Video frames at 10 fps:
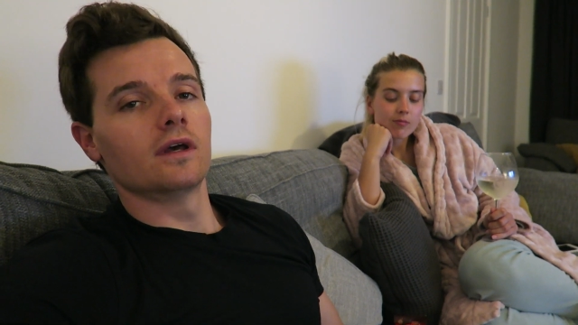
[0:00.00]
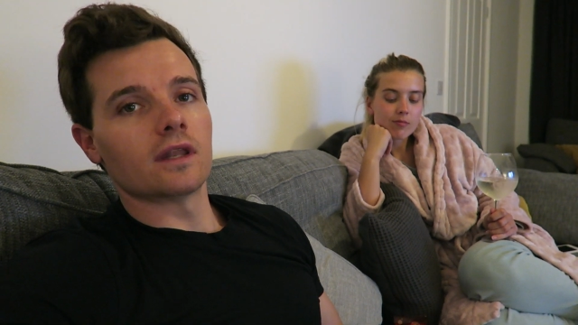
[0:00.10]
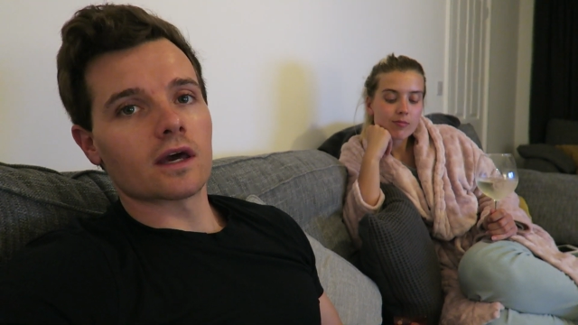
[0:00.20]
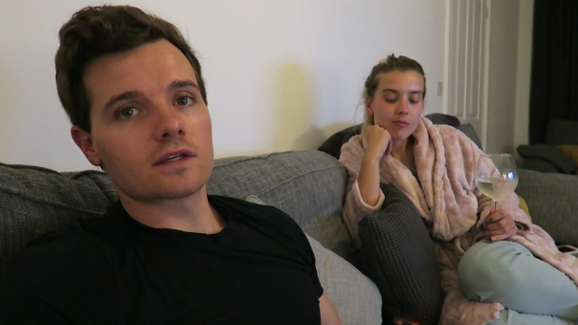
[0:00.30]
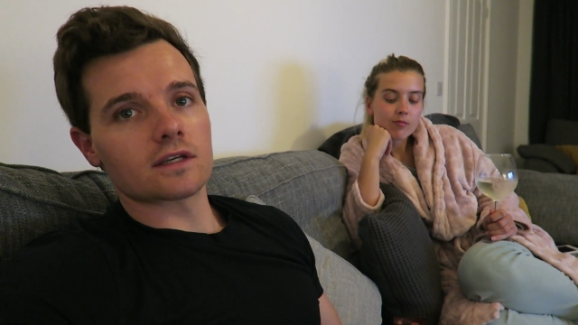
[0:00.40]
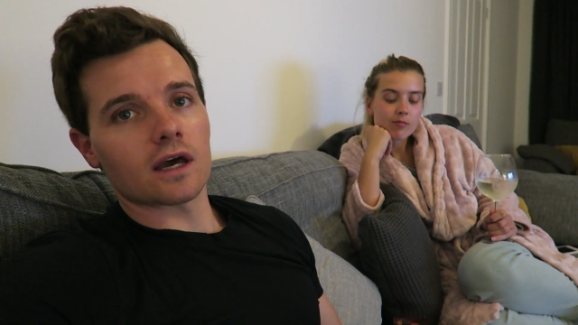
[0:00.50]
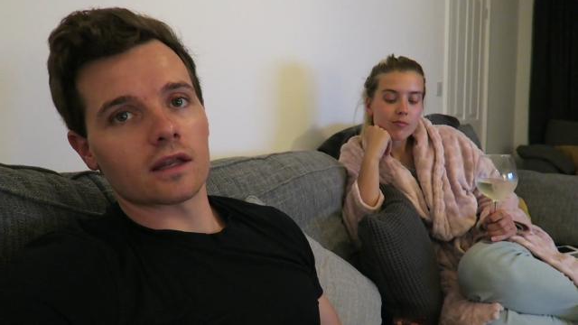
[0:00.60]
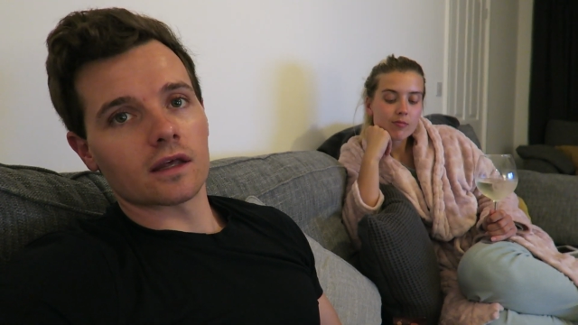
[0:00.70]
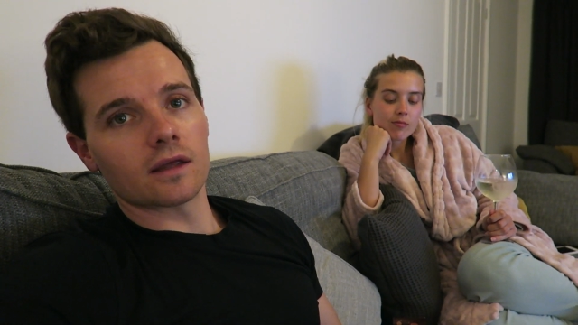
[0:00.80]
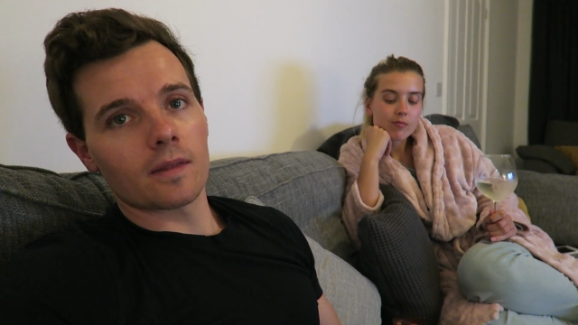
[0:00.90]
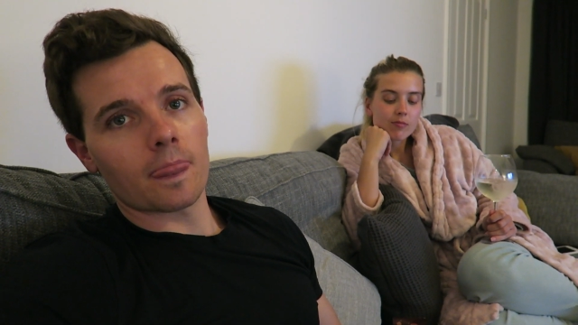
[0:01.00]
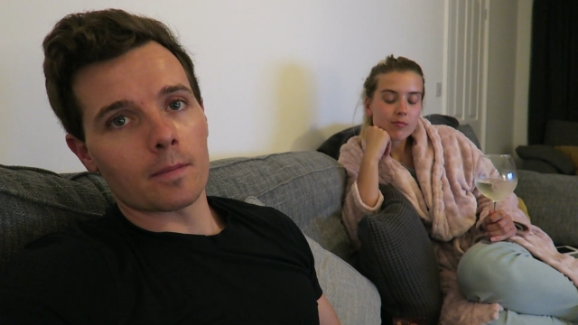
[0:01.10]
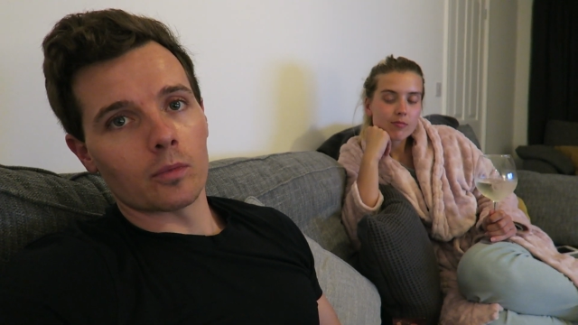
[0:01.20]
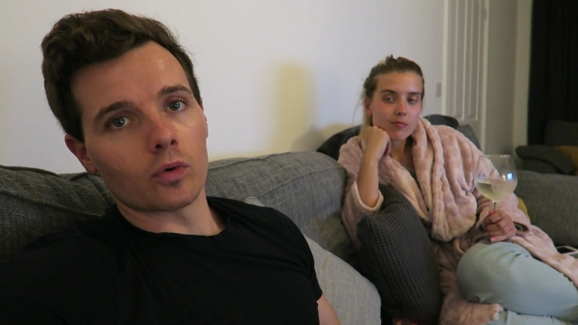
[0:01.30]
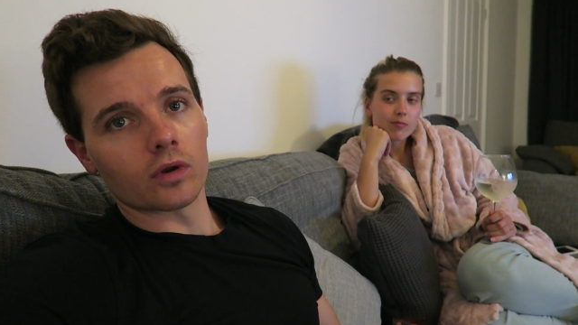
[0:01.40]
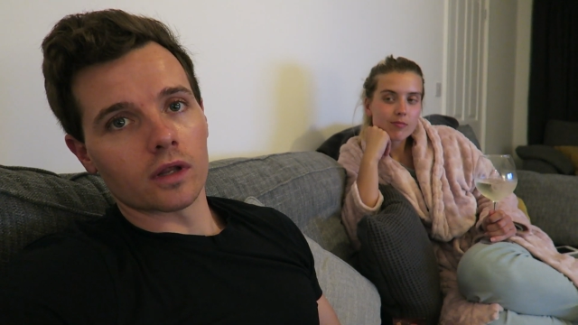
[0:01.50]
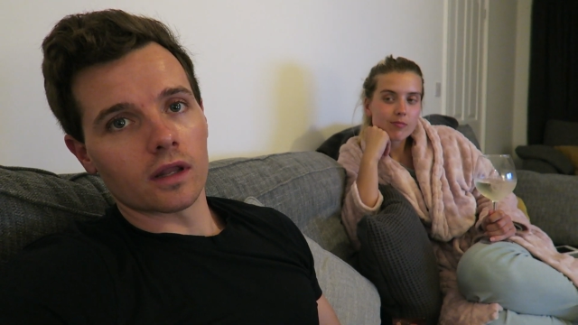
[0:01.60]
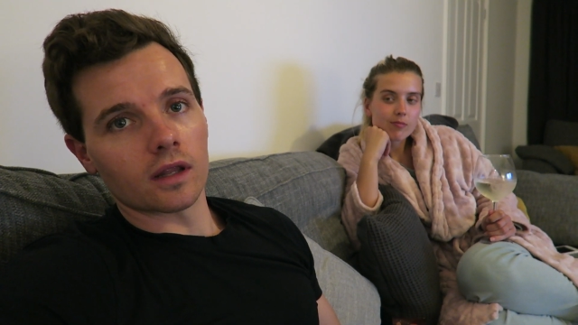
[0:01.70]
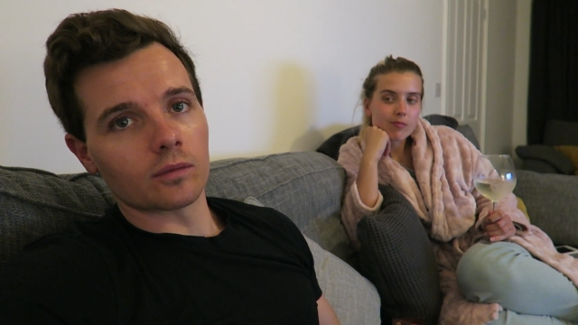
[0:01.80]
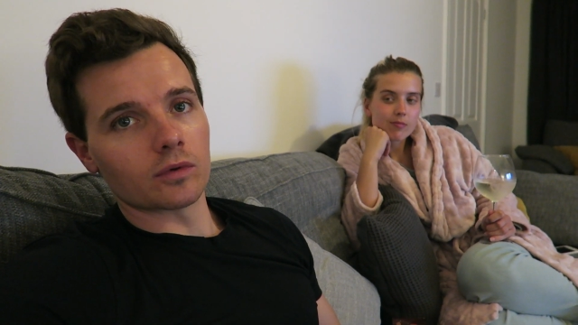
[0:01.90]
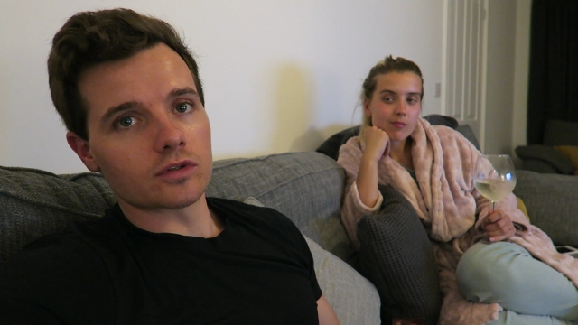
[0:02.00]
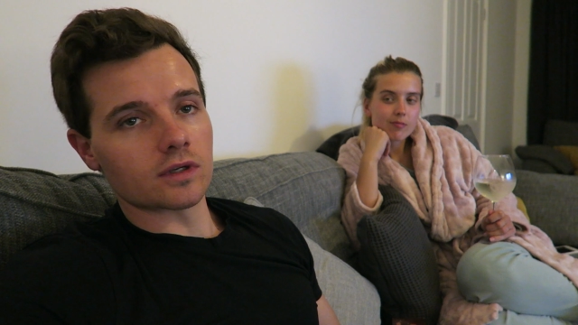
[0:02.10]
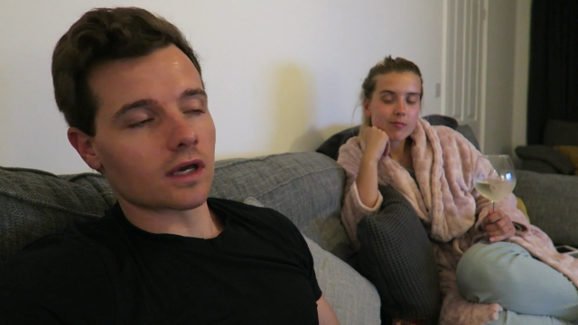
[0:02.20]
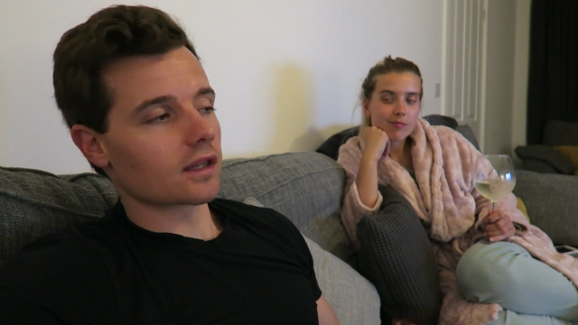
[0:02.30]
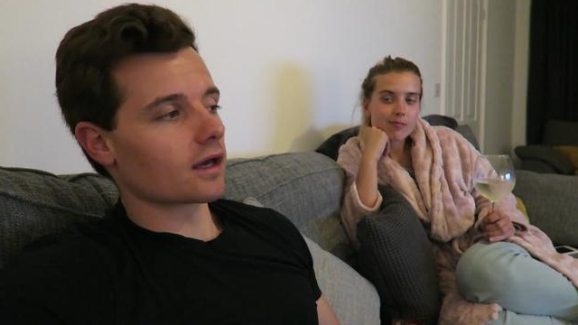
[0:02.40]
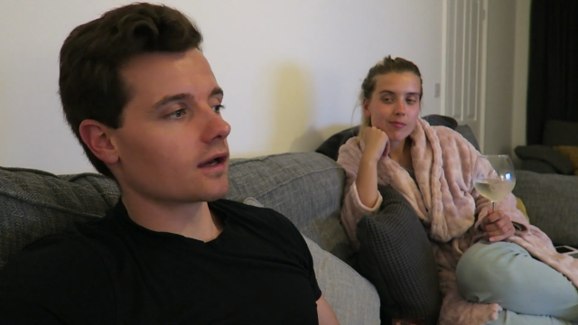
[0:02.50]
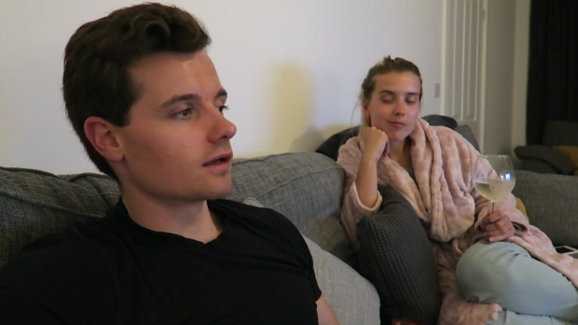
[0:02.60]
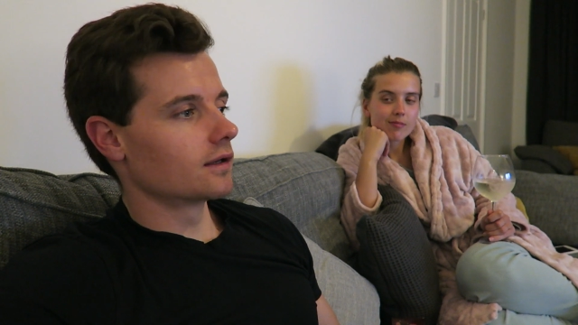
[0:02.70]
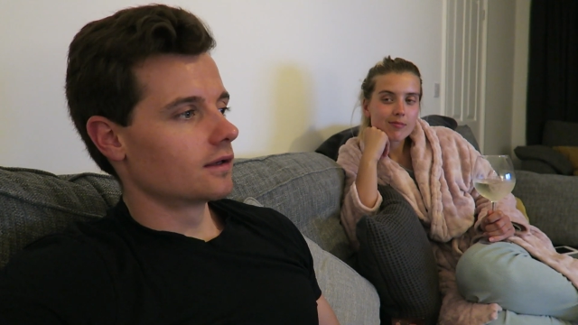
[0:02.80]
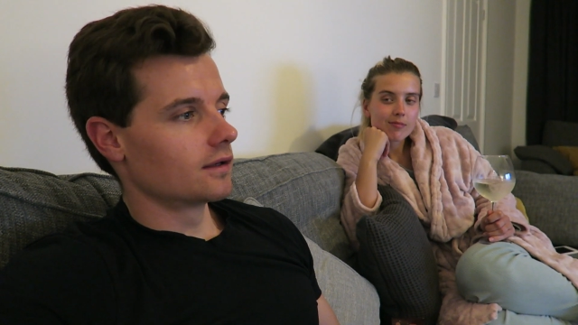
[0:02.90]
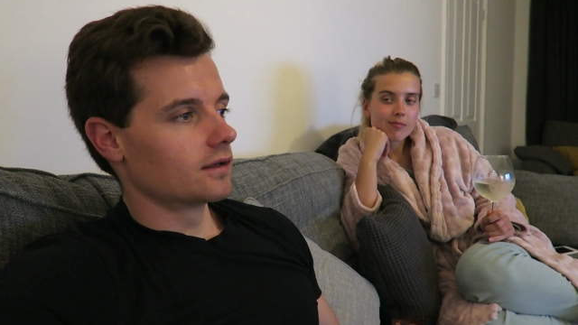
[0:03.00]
Speaker 1: next Saturday morning, and then once you get that,